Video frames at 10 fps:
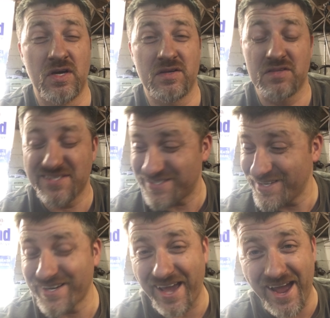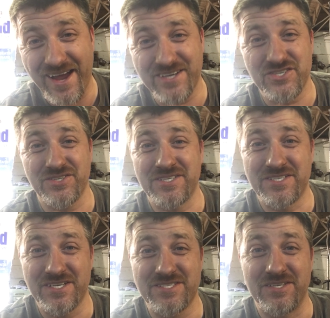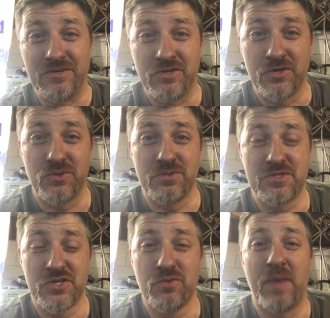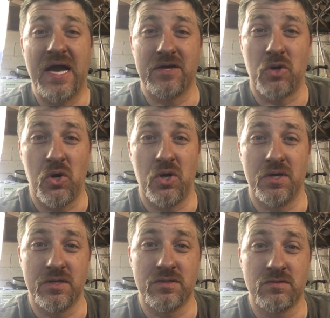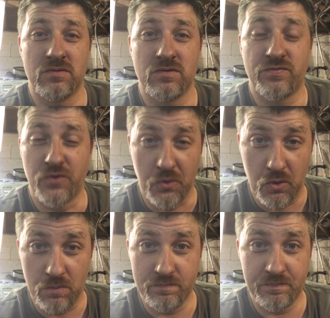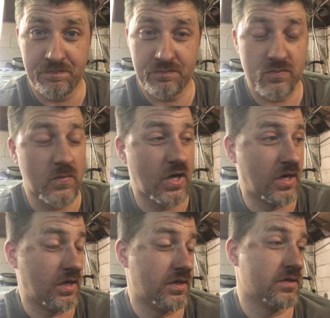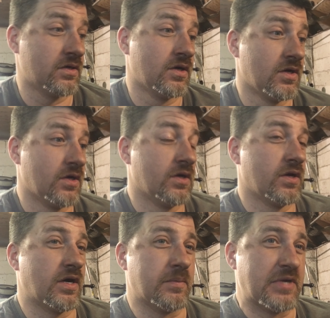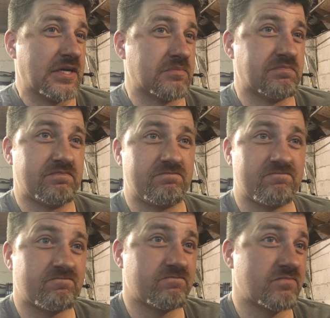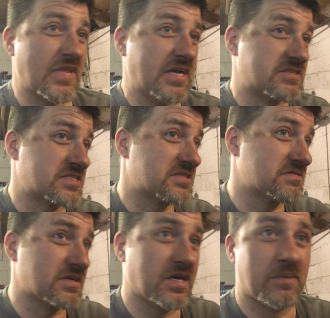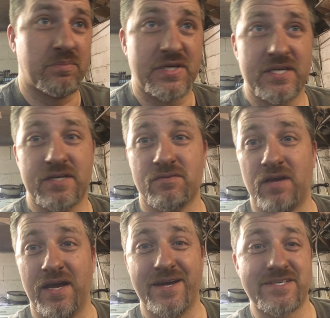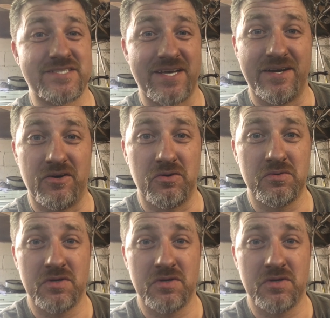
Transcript: this thing actually doesn't do too bad on fuel. Uh, I mean, it's a big XL,